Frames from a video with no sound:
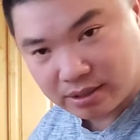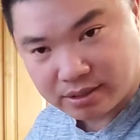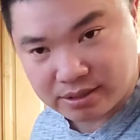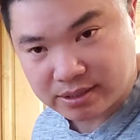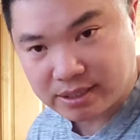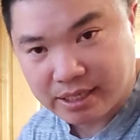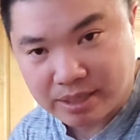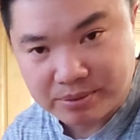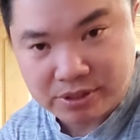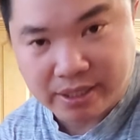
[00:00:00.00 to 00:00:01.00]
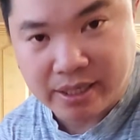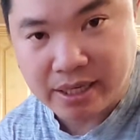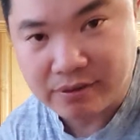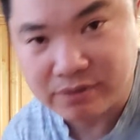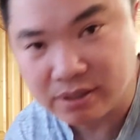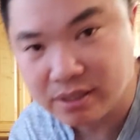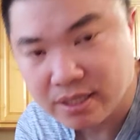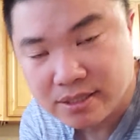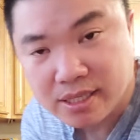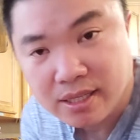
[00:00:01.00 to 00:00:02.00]
This is the cabbage I have.
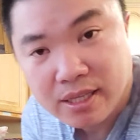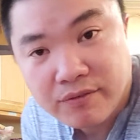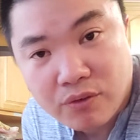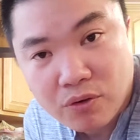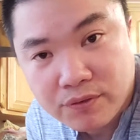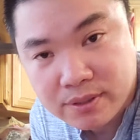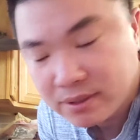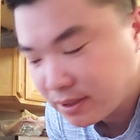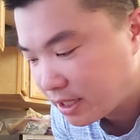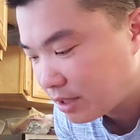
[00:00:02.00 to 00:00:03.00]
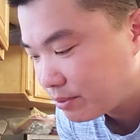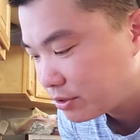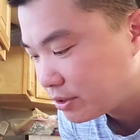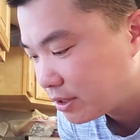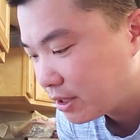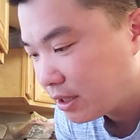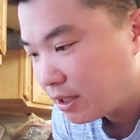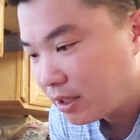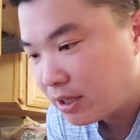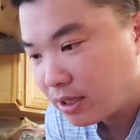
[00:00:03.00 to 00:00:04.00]
It's a leftover cabbage.
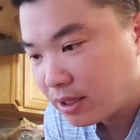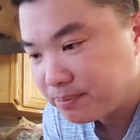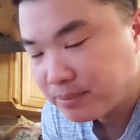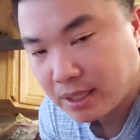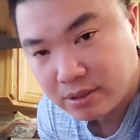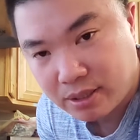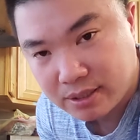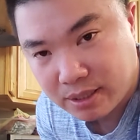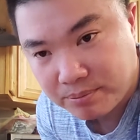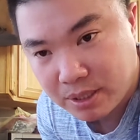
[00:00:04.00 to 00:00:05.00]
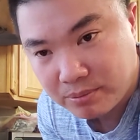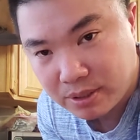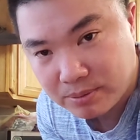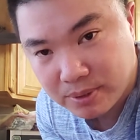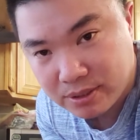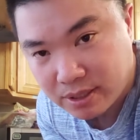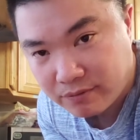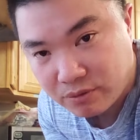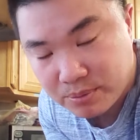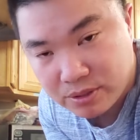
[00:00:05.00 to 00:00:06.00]
I thought that maybe it's best time
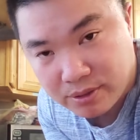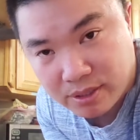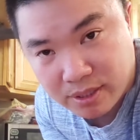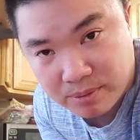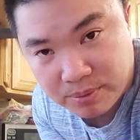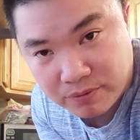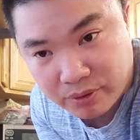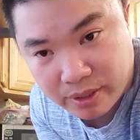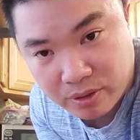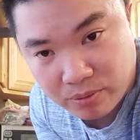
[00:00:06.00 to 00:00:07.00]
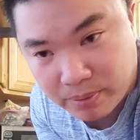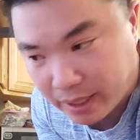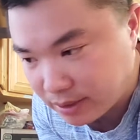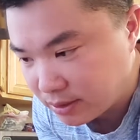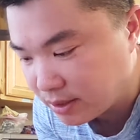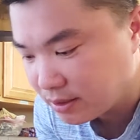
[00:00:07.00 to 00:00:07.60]
for me to cook it before it go bad.